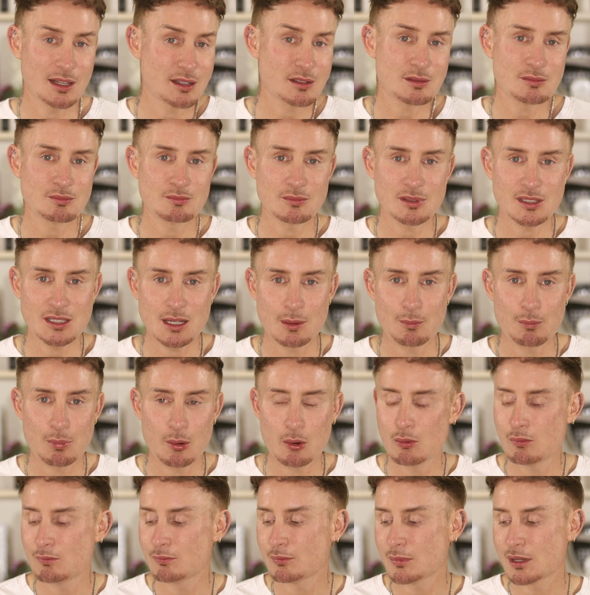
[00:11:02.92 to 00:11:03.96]
is
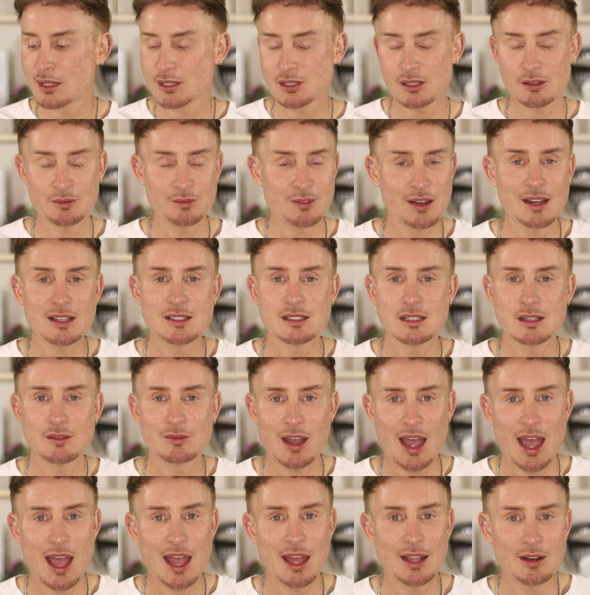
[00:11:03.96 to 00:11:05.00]
simple, it's effective,
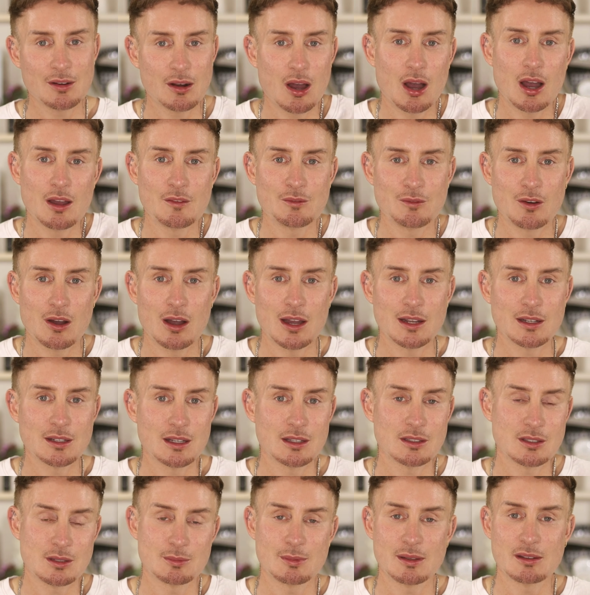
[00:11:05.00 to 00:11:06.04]
and I find
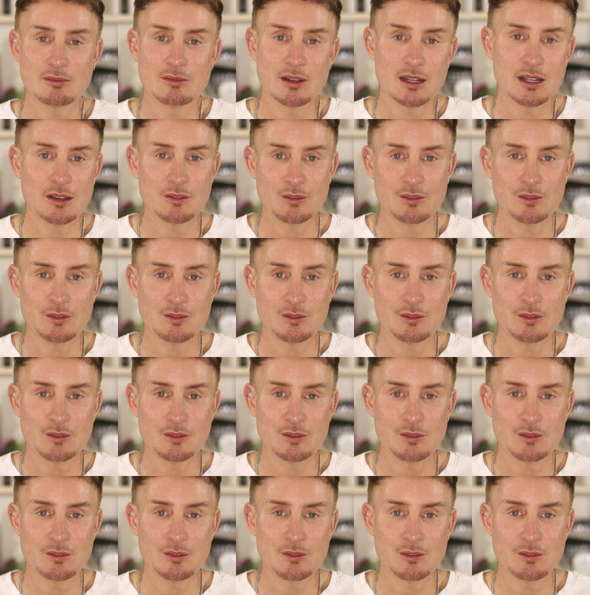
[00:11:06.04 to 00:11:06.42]
it to be really